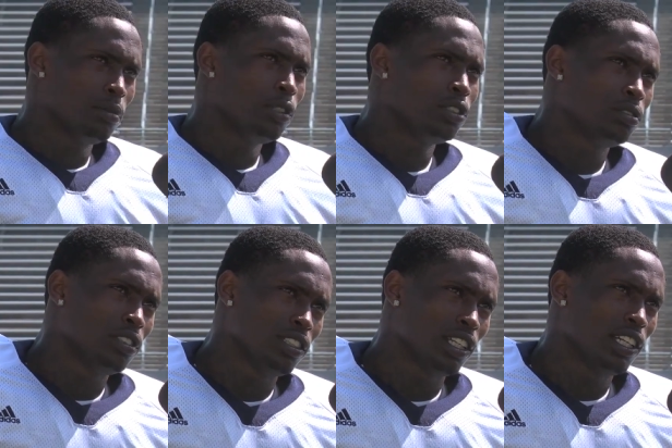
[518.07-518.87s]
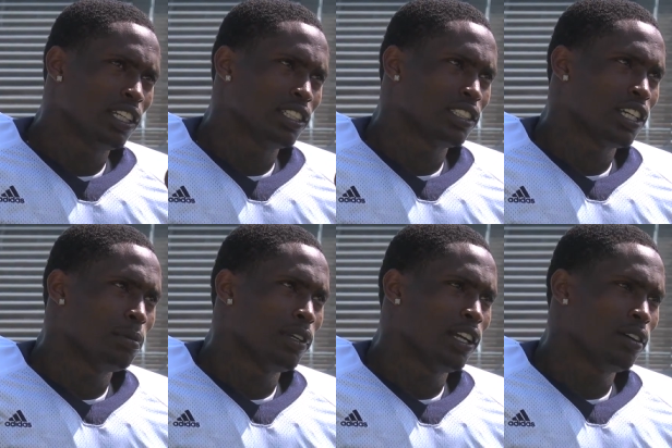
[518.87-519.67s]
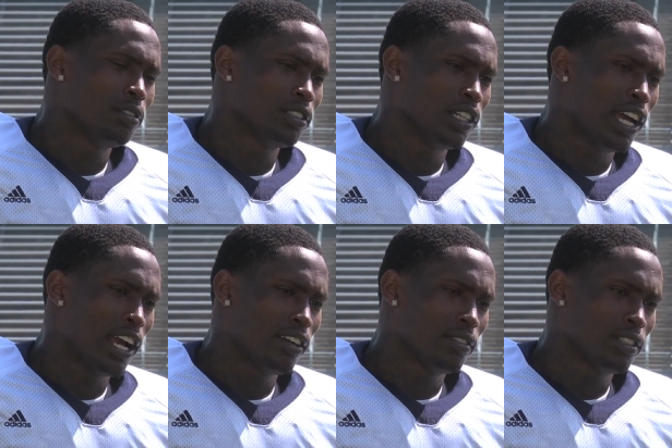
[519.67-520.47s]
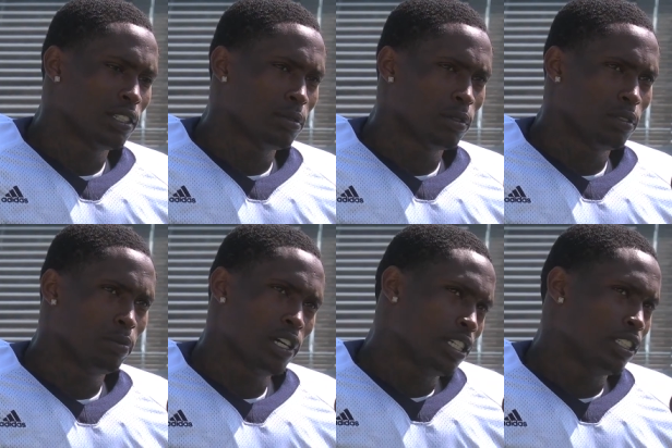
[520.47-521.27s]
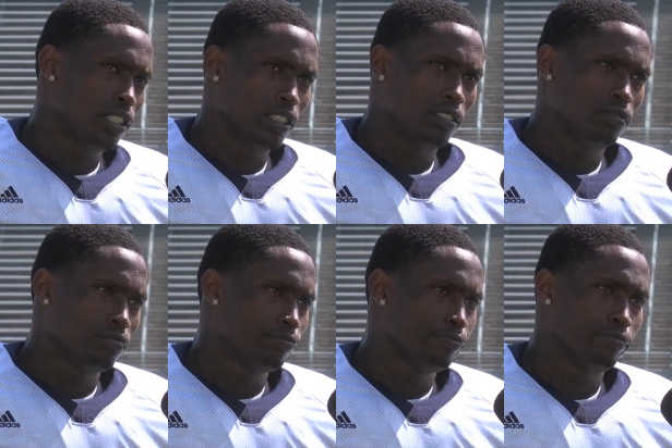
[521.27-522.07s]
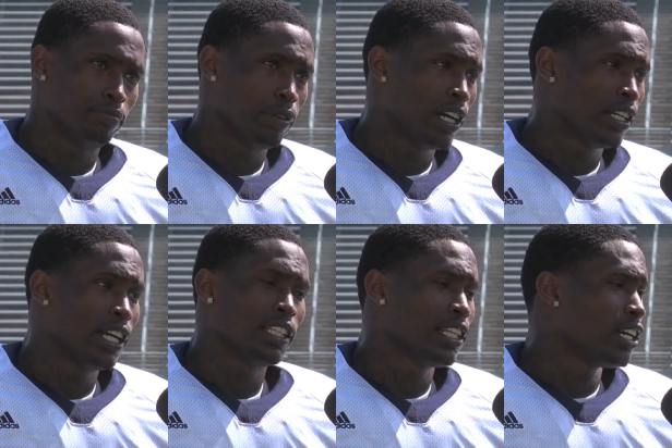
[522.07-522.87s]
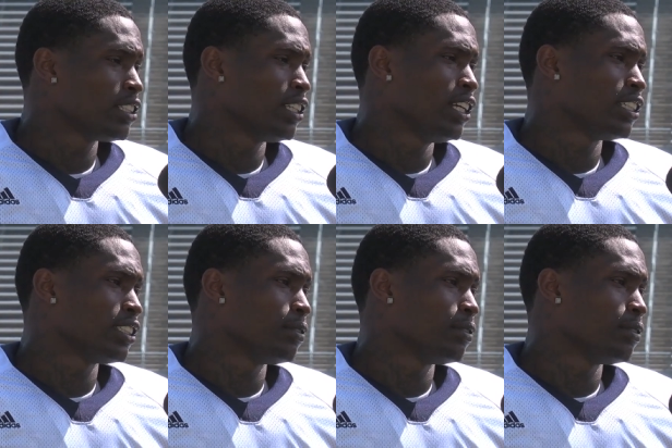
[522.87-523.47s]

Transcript: most unique thing is coming out to Akron Zips, where you probably see probably 90,000 less.